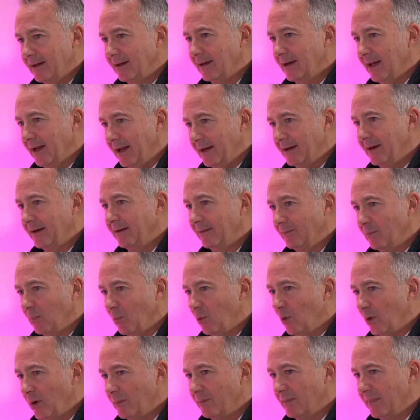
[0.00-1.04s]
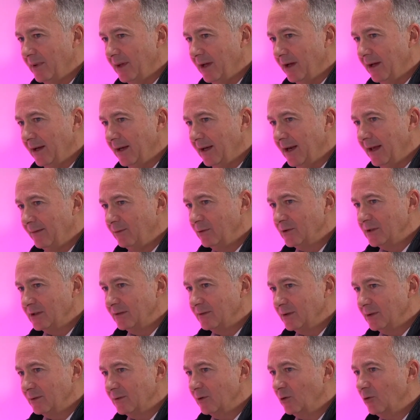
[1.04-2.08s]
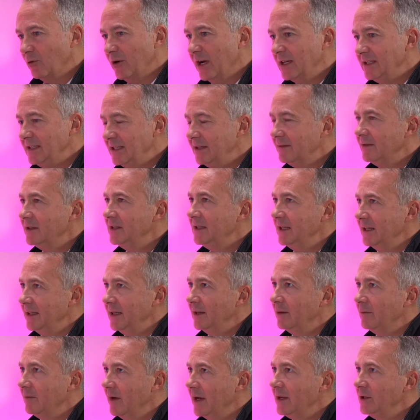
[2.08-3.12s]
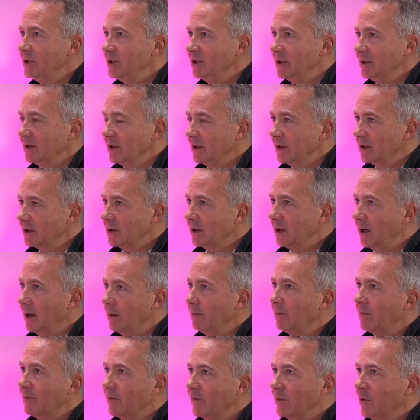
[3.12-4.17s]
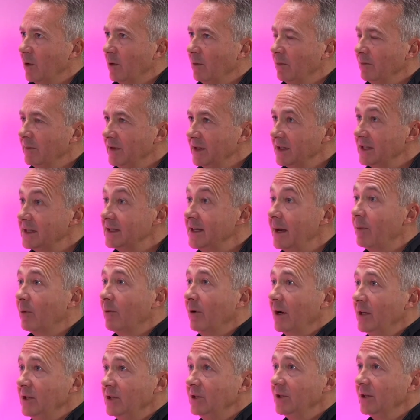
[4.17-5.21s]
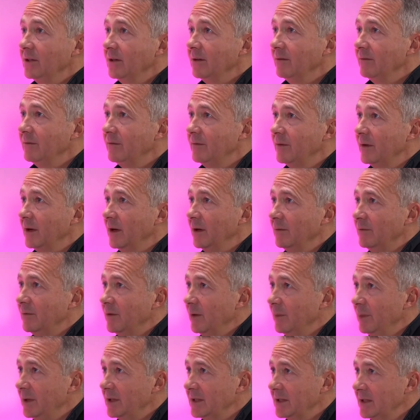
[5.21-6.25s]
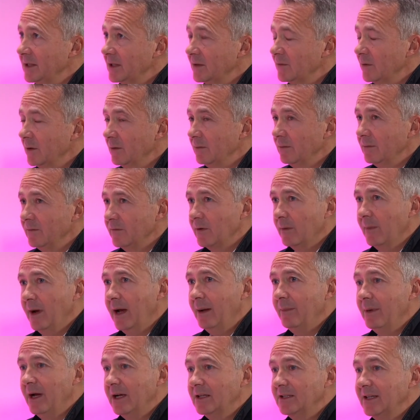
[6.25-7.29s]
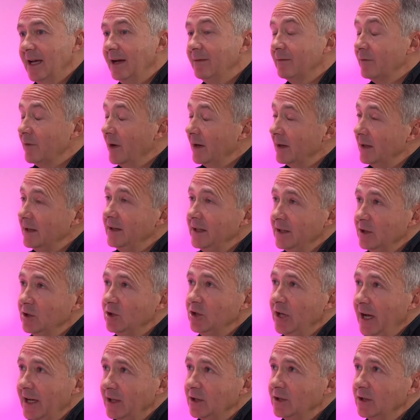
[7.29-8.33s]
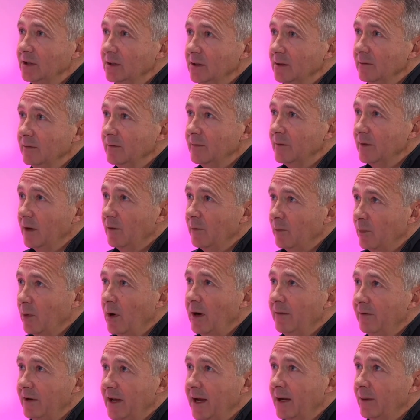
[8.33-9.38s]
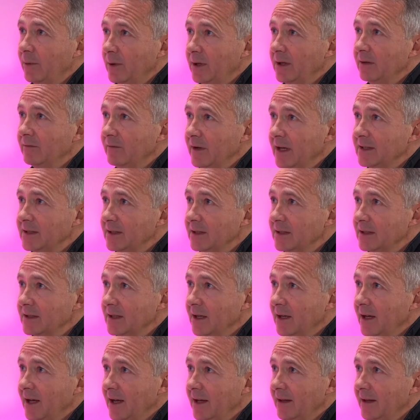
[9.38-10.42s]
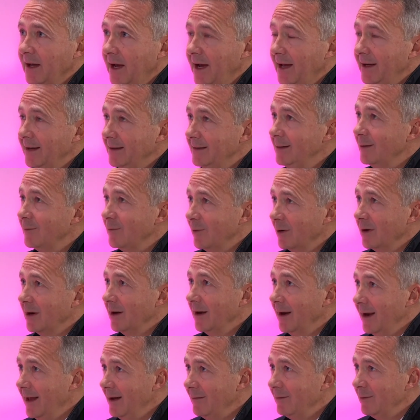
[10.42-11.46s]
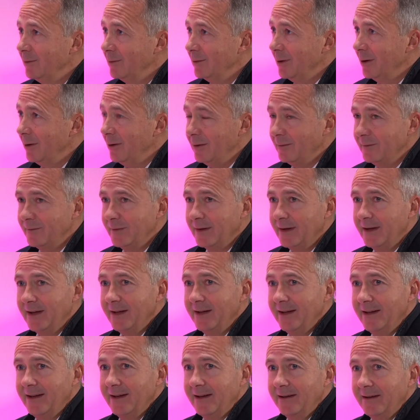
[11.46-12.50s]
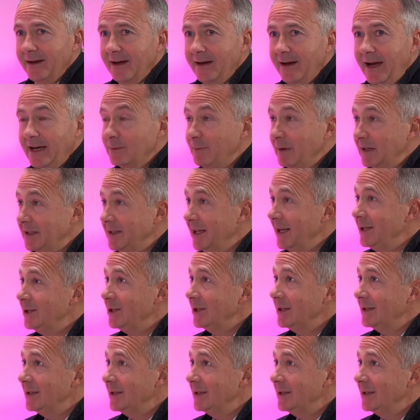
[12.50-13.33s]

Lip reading: and more levels of, sort of creativity and innovation that had come from this separation of the business from Amex, and frankly the injection of private equity investors that had a different level of expectation,